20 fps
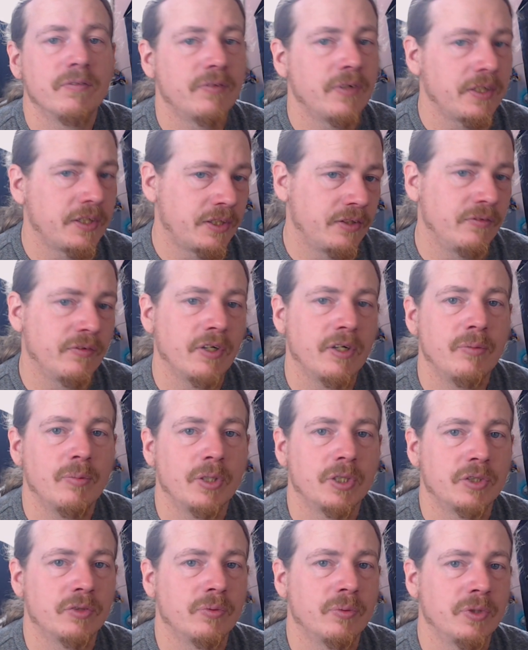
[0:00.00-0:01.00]
Thank you very
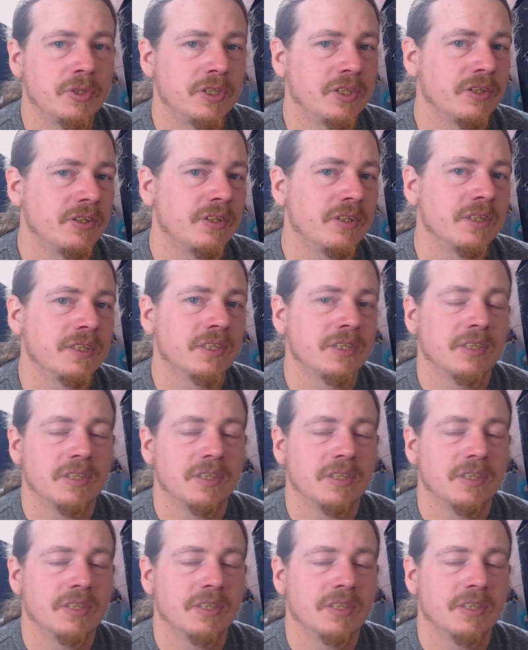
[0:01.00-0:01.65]
much for watching, guys.